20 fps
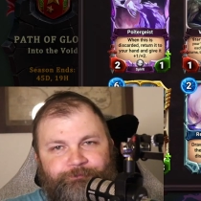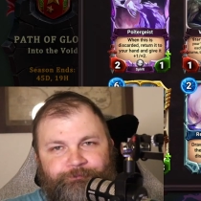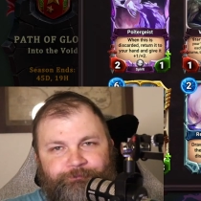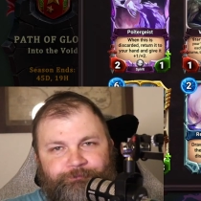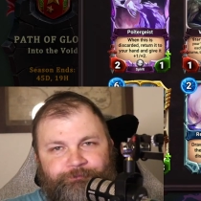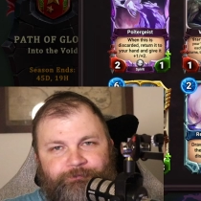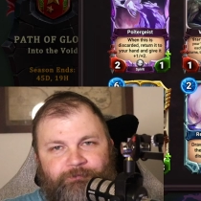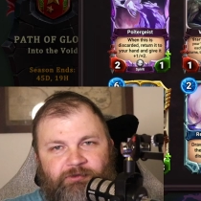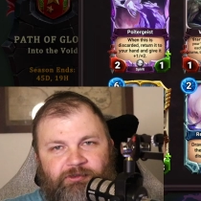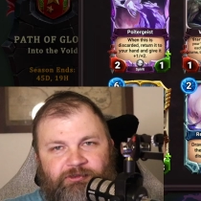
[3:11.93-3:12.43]

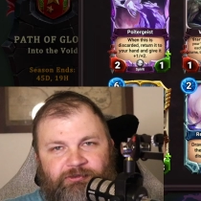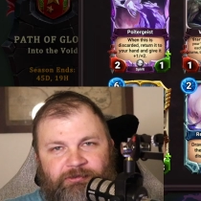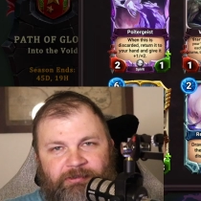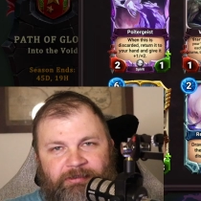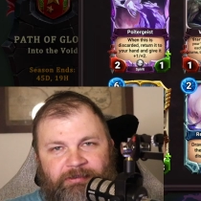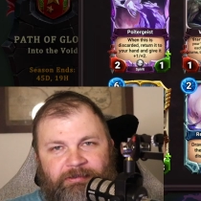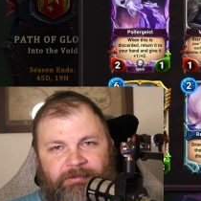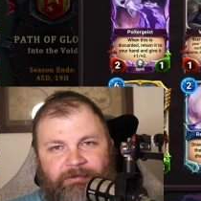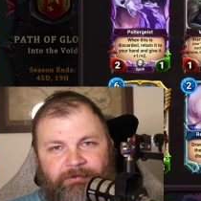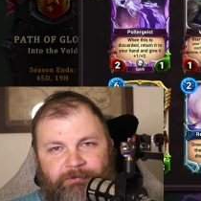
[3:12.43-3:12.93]
It's not
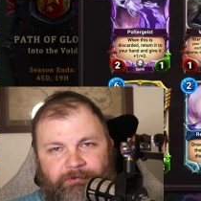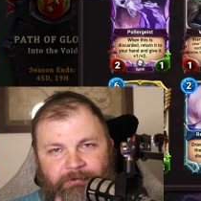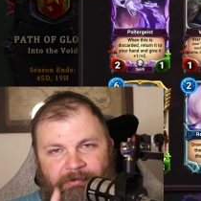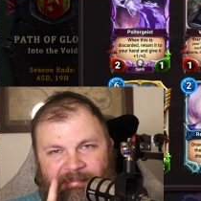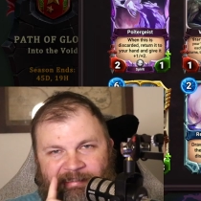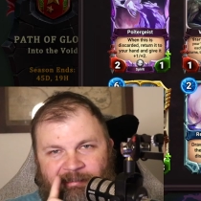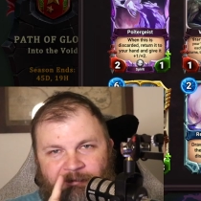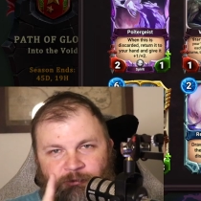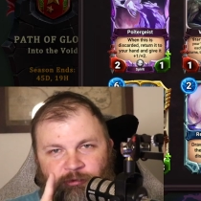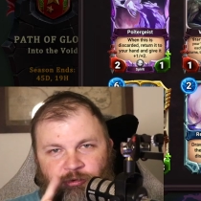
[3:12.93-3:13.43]
here,
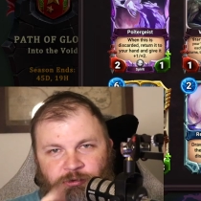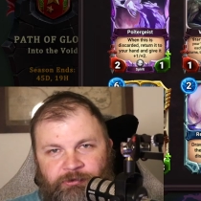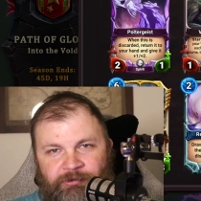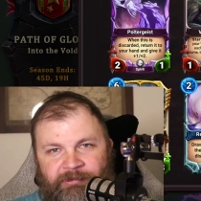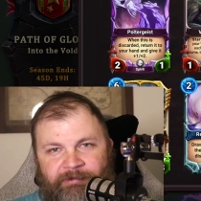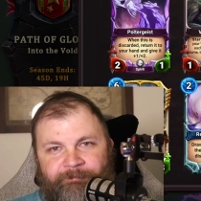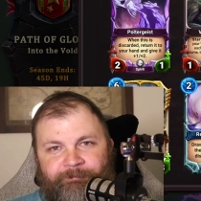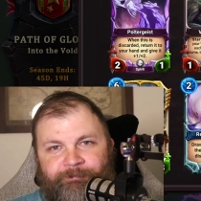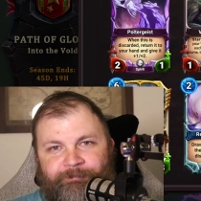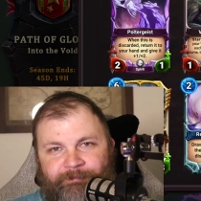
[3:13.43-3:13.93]
and I'll show you
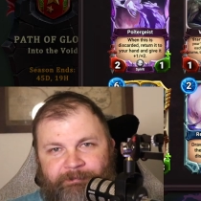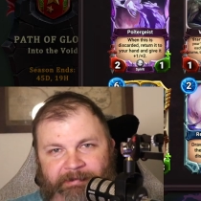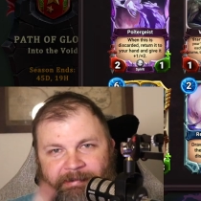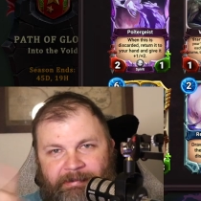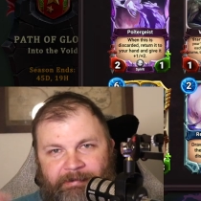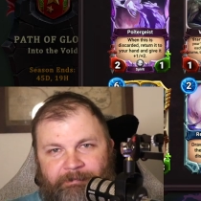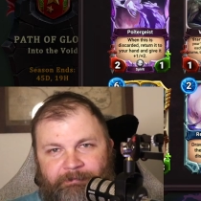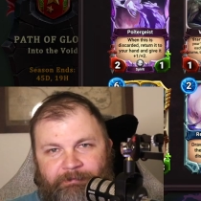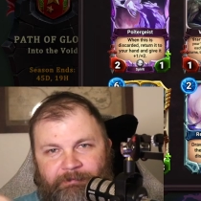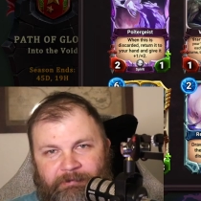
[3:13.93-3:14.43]

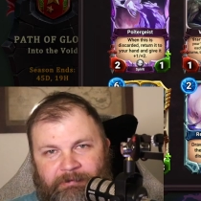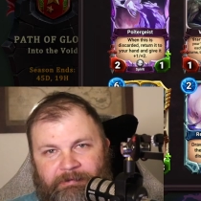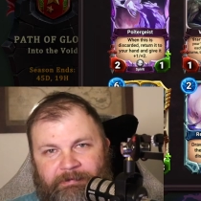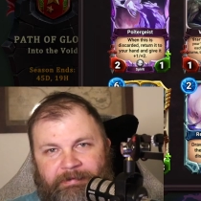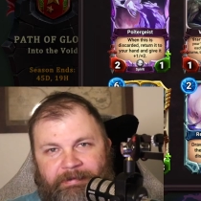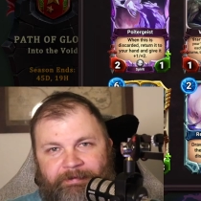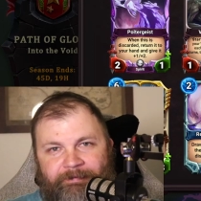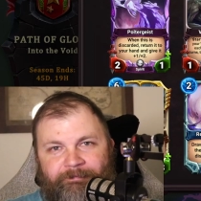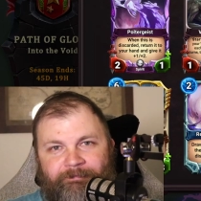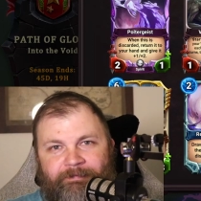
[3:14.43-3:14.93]

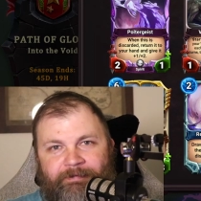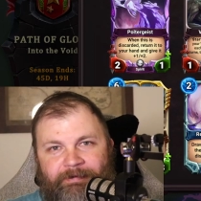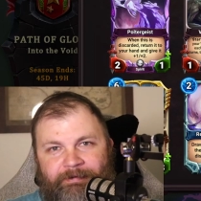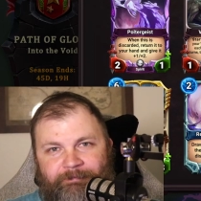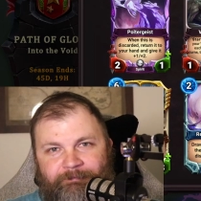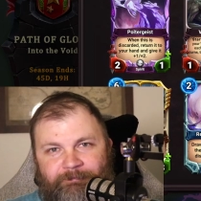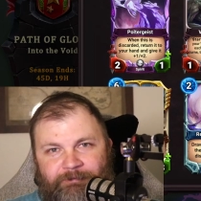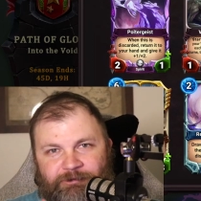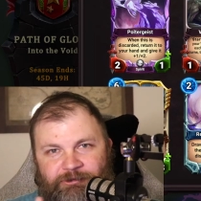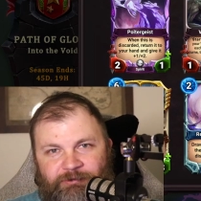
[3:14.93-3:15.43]
later on
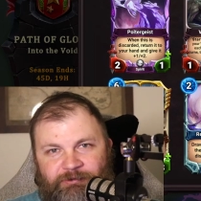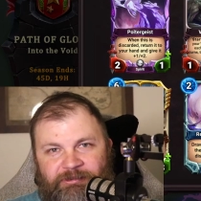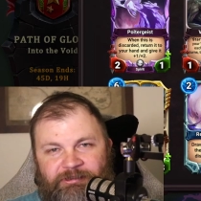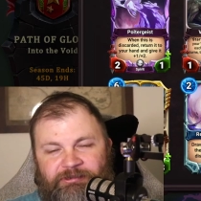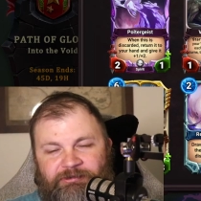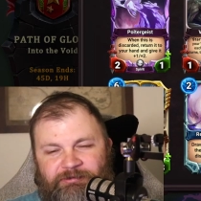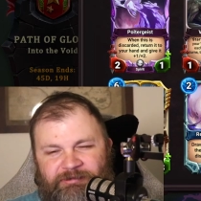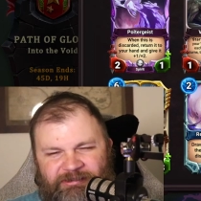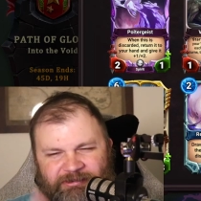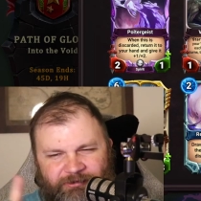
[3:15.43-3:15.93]
which it is,
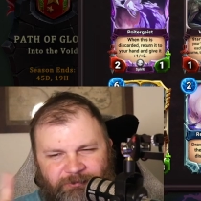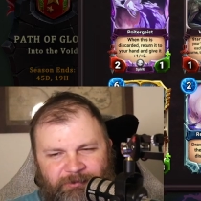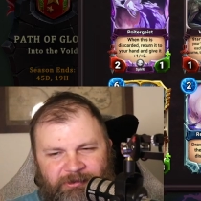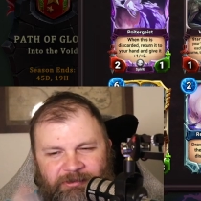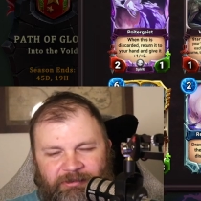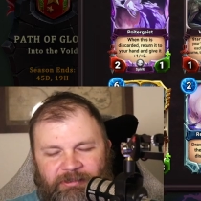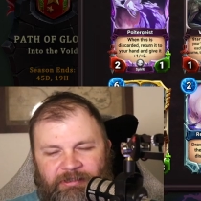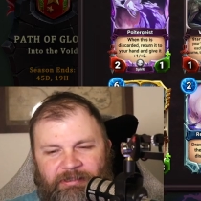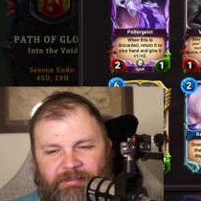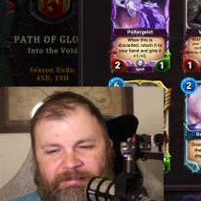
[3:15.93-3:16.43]
because
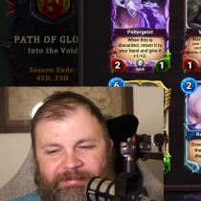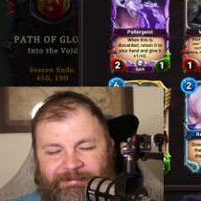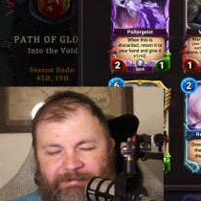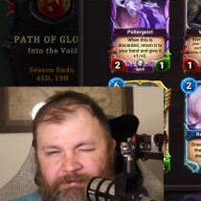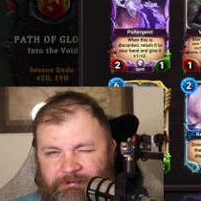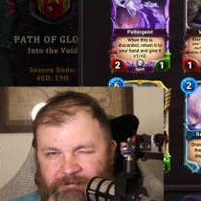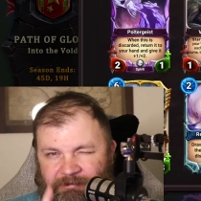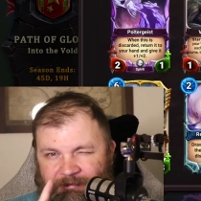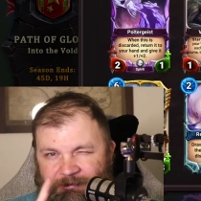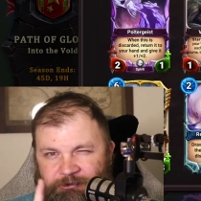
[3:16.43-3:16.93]
it's
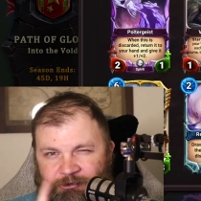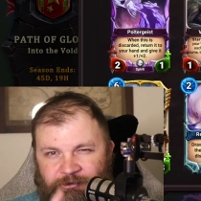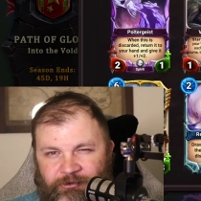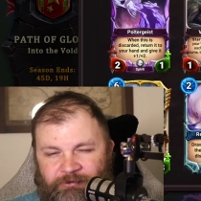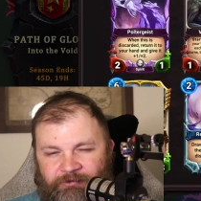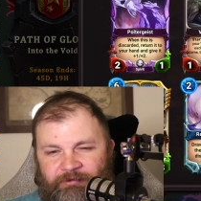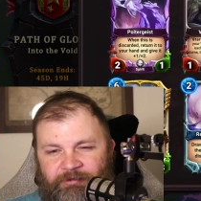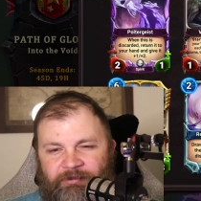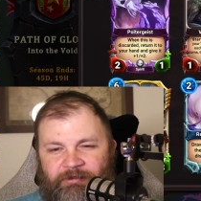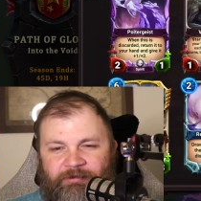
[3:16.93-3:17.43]
a
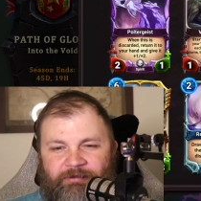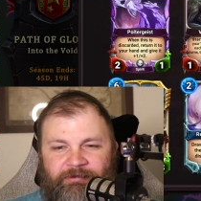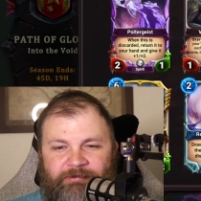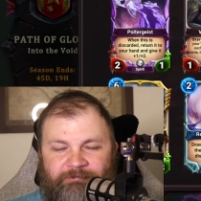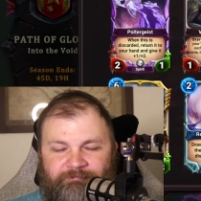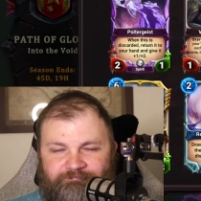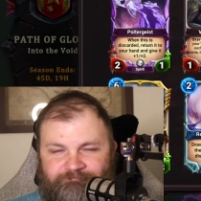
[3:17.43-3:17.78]
legendary card.